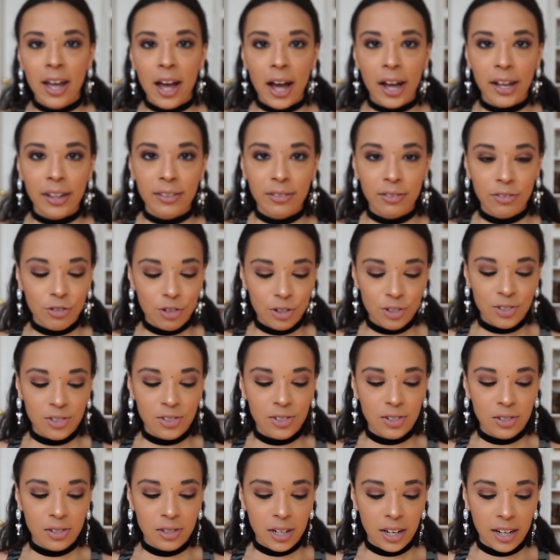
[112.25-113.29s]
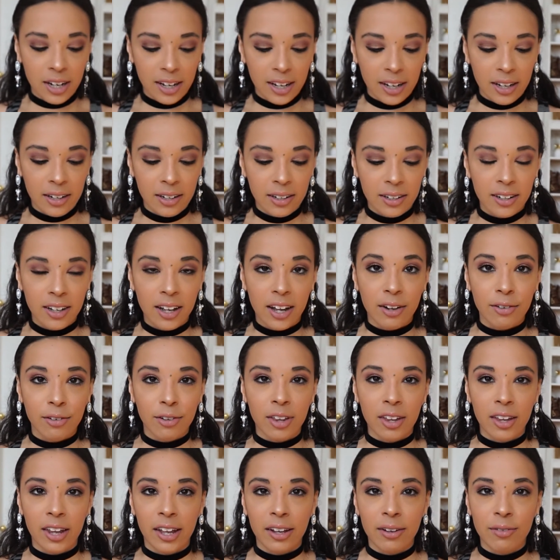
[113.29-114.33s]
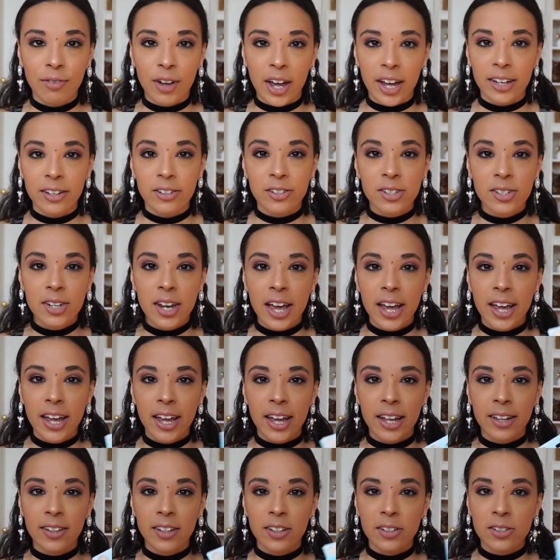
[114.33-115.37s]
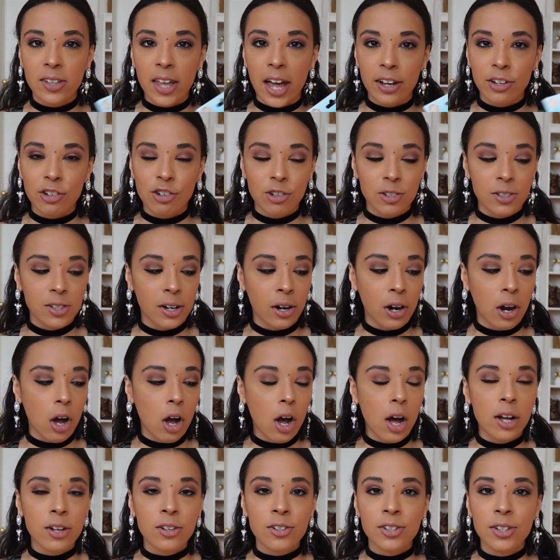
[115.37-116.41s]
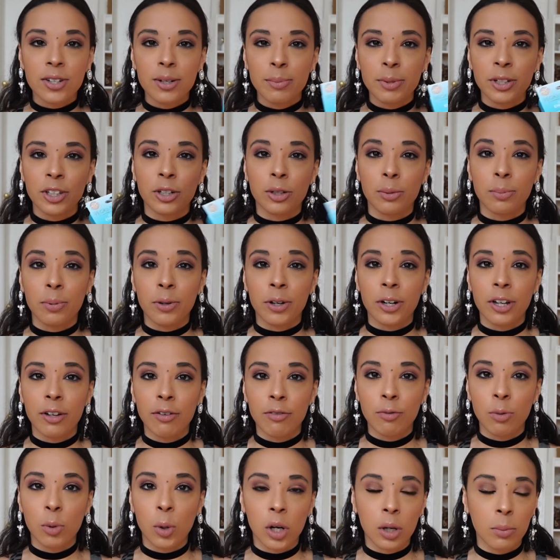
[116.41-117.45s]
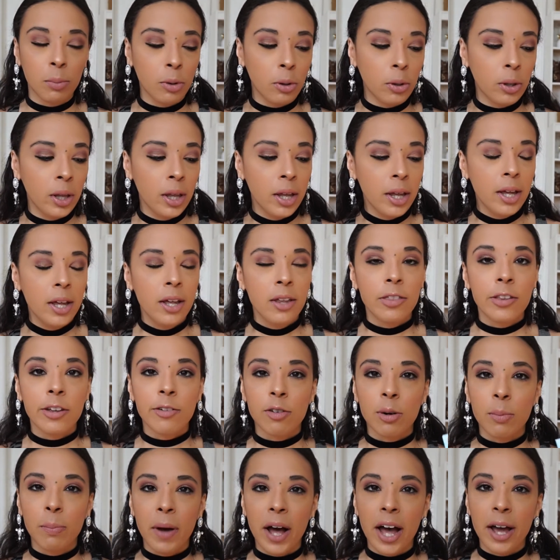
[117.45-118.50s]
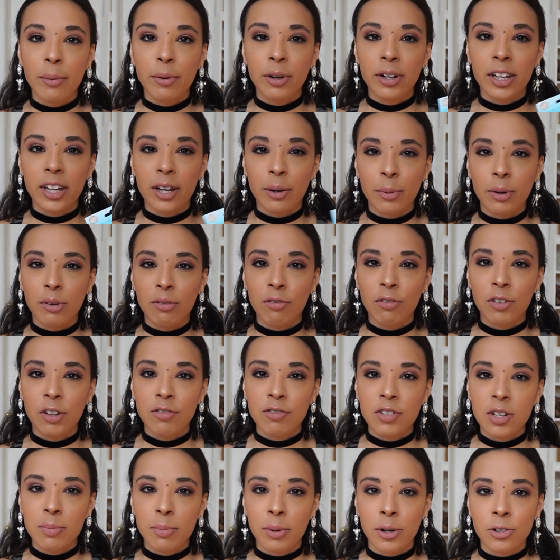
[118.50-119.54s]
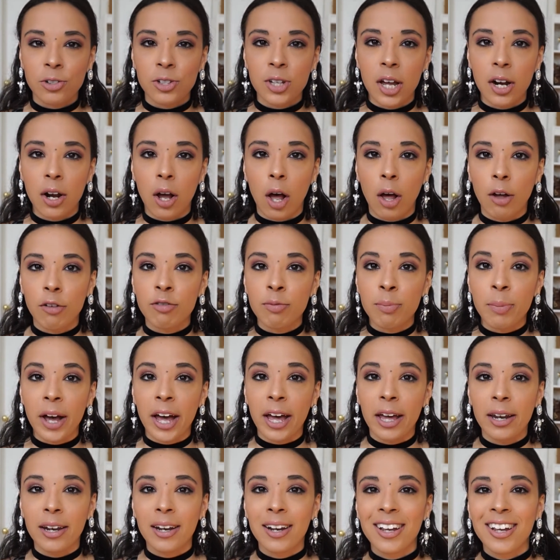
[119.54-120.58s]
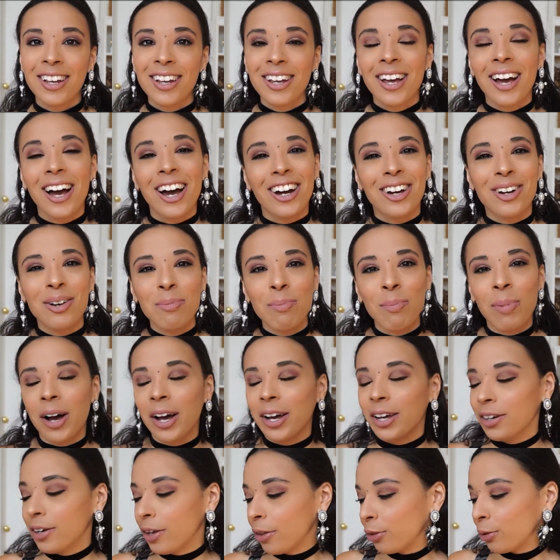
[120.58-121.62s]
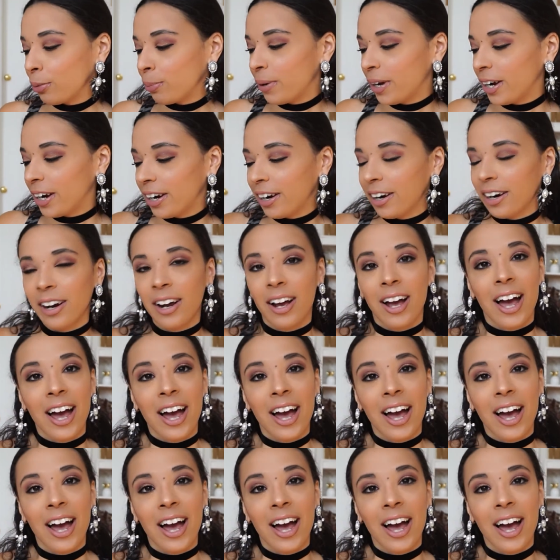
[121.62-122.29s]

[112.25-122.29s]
I really like Vegas Ney, and these lashes are awesome, and they're pretty affordable. They were buy one, get one 50% off, but I didn't buy another pair.